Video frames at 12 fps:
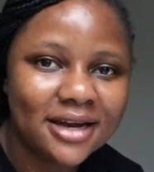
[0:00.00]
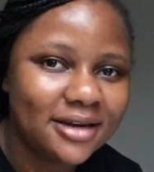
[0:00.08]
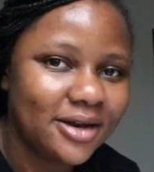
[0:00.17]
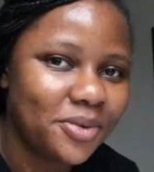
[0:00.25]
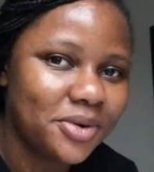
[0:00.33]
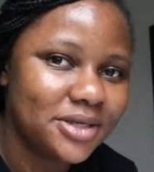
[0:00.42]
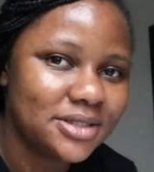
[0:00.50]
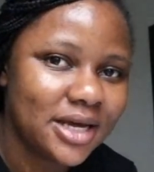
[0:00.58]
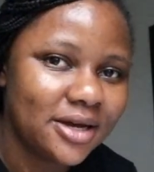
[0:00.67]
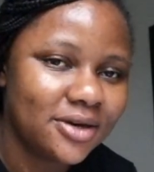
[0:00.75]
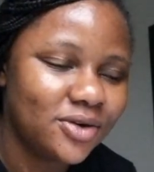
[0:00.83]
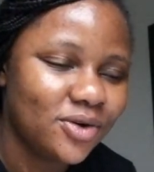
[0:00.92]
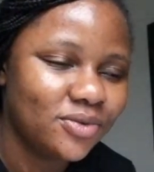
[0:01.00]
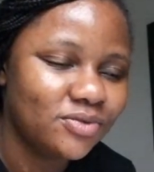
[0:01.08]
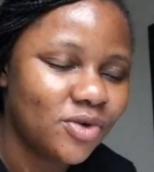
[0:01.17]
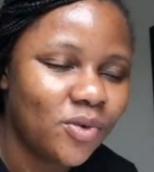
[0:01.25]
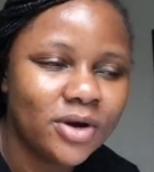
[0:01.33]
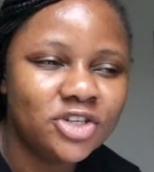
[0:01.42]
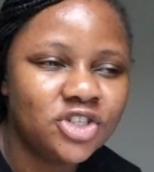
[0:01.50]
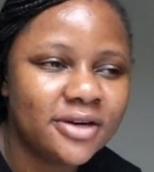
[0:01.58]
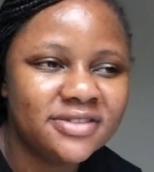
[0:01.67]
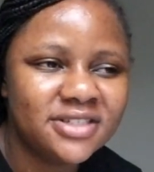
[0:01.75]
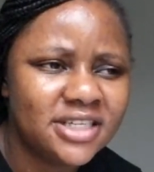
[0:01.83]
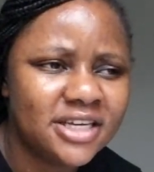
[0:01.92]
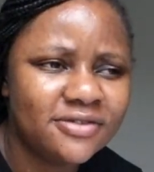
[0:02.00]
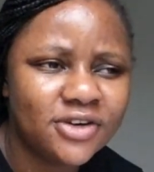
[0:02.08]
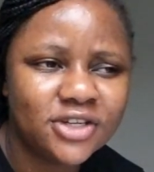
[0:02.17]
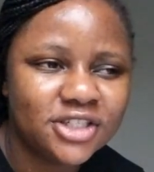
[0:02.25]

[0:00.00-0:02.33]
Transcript: And he was like, no. What do you have to say for yourself?